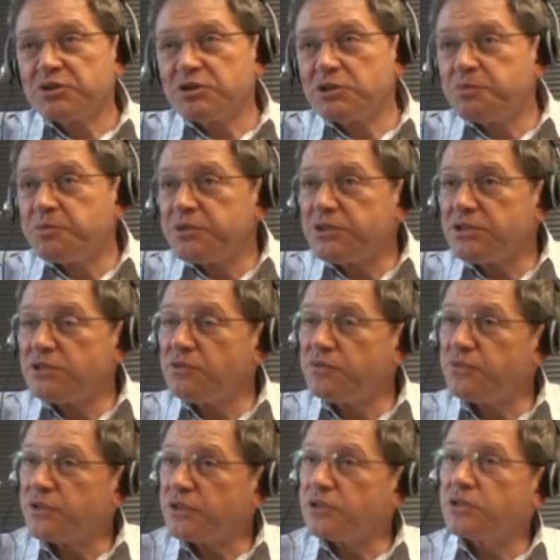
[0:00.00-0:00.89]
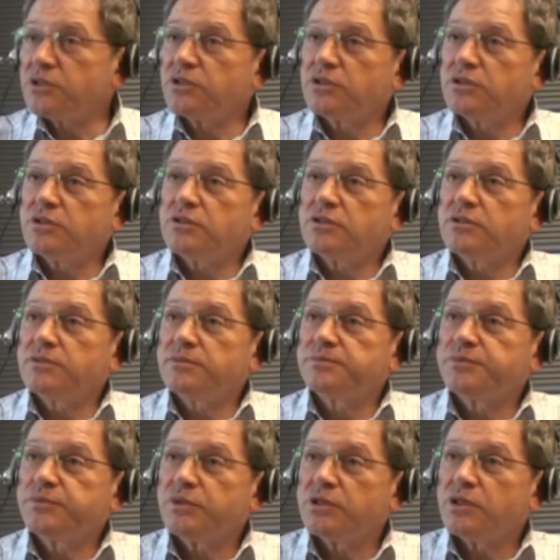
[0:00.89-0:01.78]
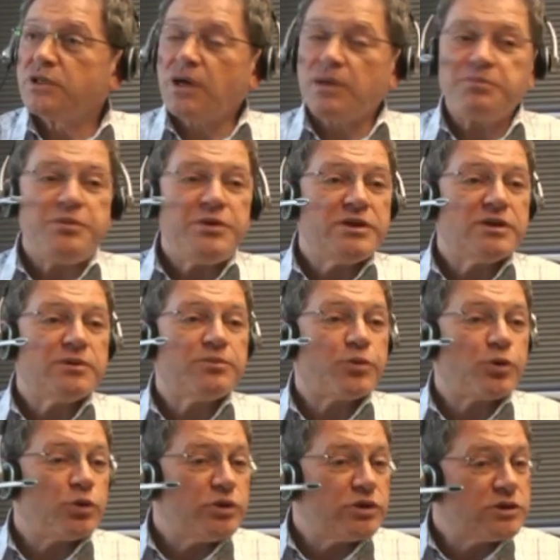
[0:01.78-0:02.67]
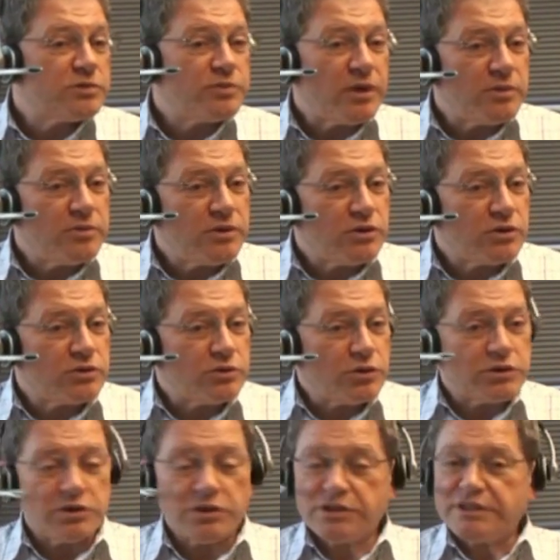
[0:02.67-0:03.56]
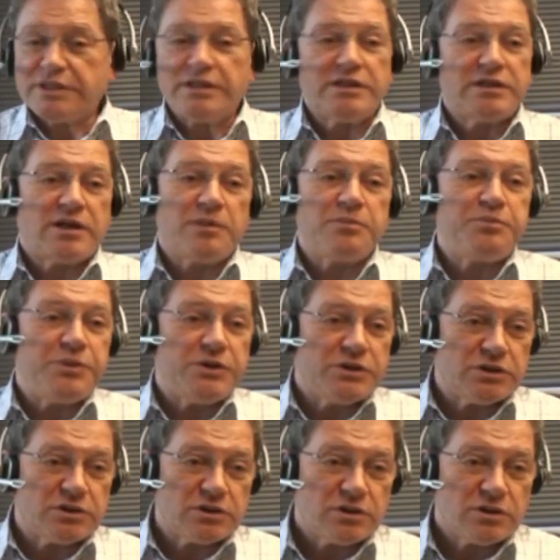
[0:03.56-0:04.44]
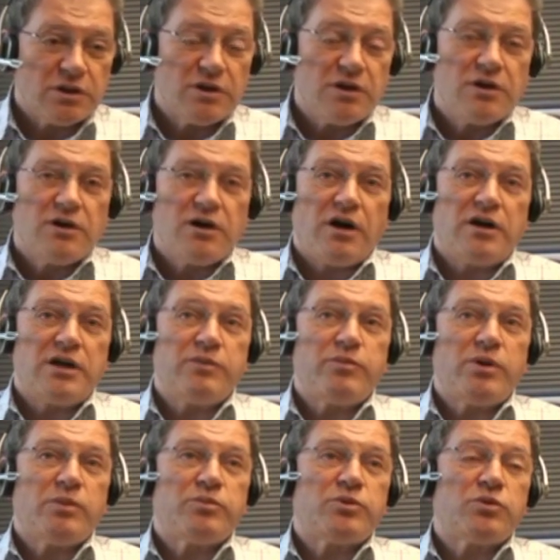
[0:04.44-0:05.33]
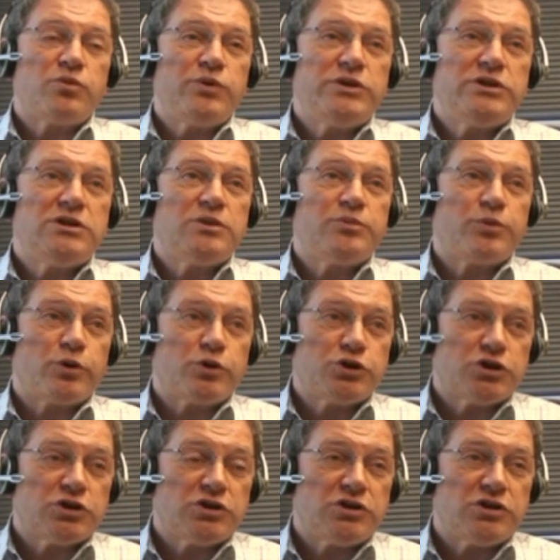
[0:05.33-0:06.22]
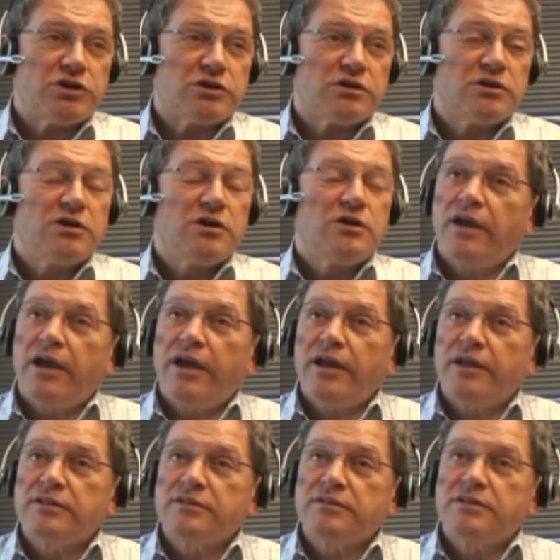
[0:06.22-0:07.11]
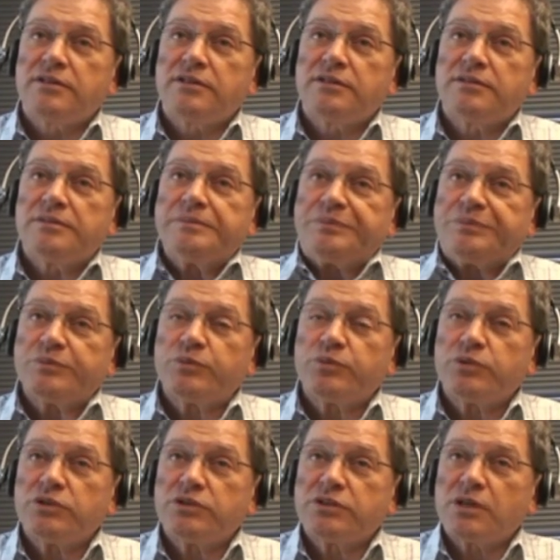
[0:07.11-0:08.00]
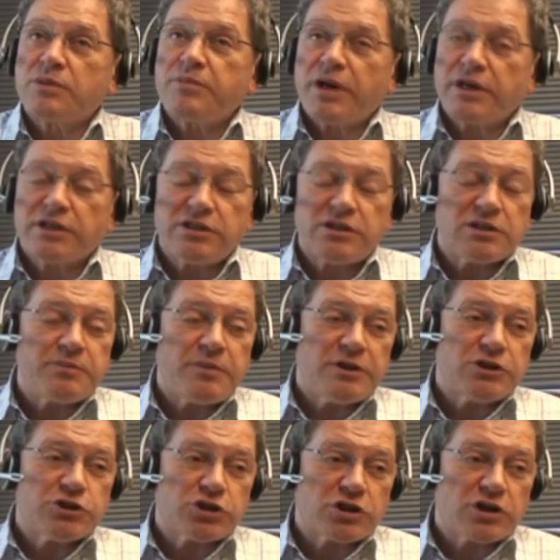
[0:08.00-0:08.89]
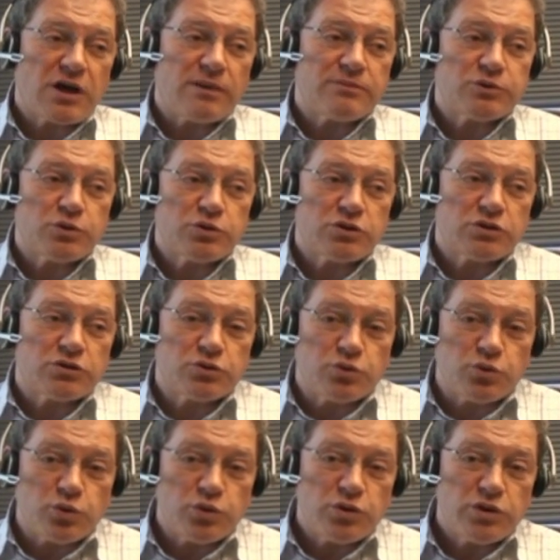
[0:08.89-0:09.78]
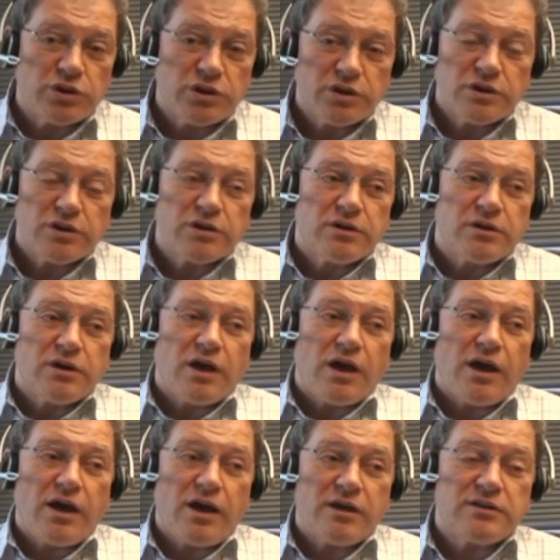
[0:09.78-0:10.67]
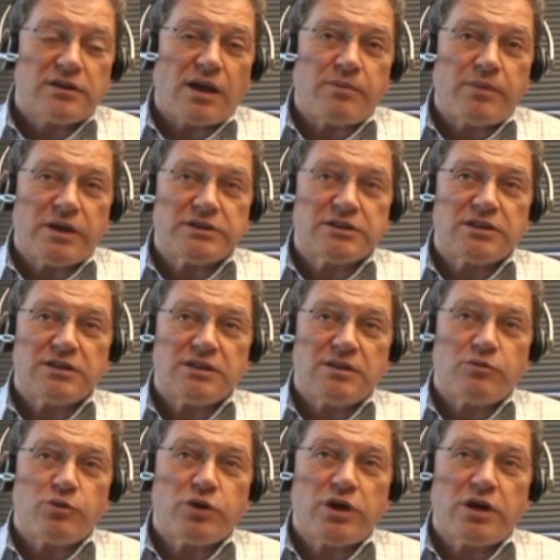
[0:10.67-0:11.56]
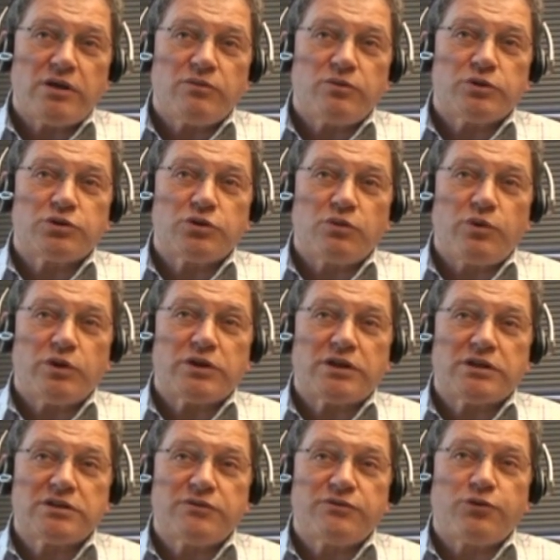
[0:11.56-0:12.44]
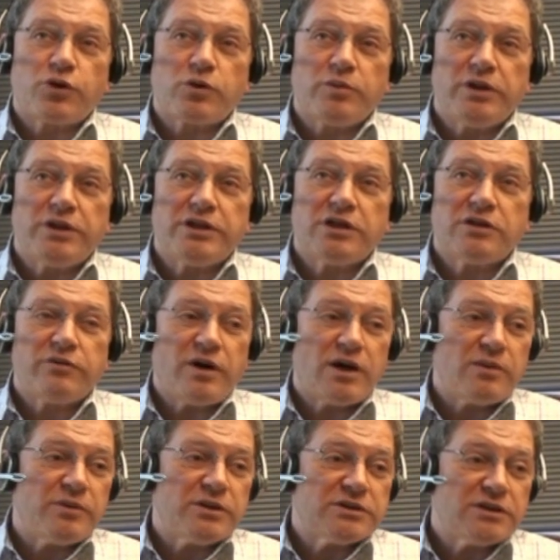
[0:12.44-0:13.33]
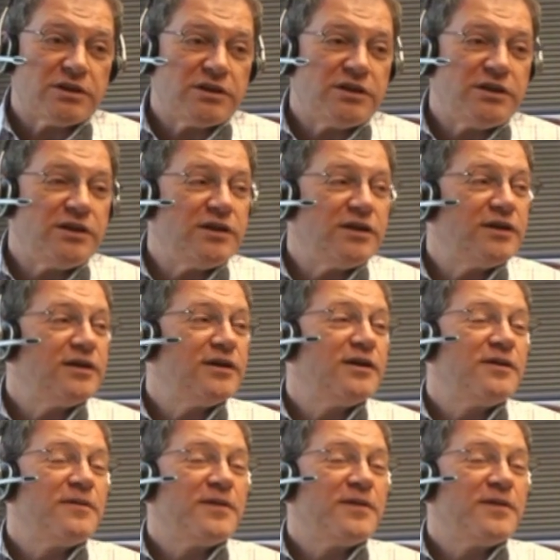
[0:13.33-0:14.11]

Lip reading: specific competing products maybe, or not necessarily competing. I remember we did a project here, and their marketing manager comes to the school, and I'm asking him, okay, so what are the formal requirements? And he